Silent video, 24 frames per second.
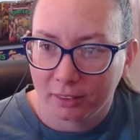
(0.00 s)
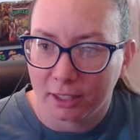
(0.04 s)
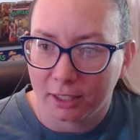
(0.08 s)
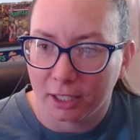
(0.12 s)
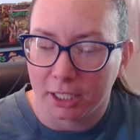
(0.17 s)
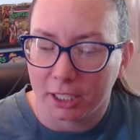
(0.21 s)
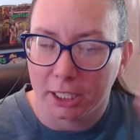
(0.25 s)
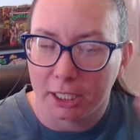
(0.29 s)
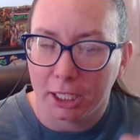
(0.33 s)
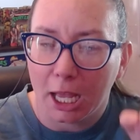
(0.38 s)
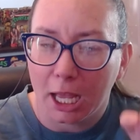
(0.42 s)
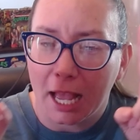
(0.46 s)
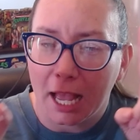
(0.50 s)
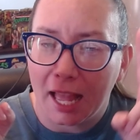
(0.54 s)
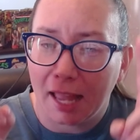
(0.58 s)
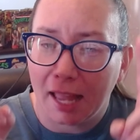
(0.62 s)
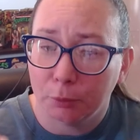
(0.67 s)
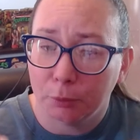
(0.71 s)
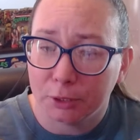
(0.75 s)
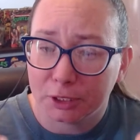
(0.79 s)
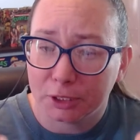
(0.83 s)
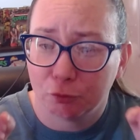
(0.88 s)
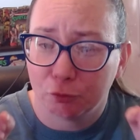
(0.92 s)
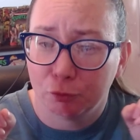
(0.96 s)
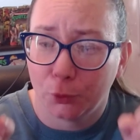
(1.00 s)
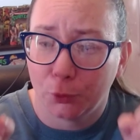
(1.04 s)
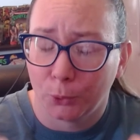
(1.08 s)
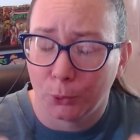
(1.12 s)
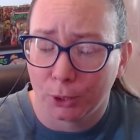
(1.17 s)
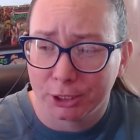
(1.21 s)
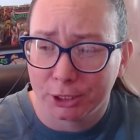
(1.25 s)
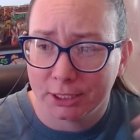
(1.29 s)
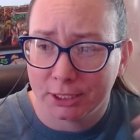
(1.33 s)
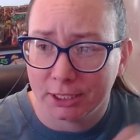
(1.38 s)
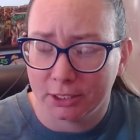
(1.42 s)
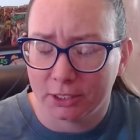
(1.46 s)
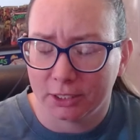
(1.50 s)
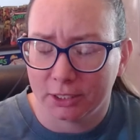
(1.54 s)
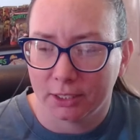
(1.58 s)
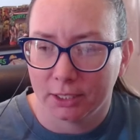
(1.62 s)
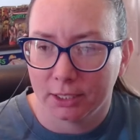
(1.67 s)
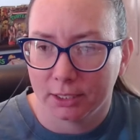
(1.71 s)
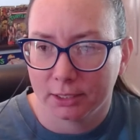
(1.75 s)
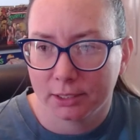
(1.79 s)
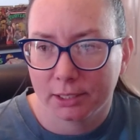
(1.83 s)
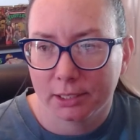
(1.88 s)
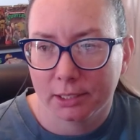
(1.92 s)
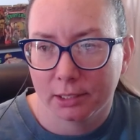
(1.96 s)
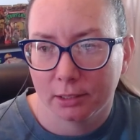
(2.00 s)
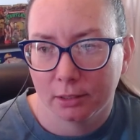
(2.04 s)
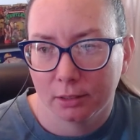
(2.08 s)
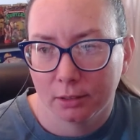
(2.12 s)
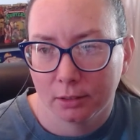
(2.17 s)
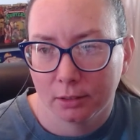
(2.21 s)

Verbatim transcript: the, I was forced into this.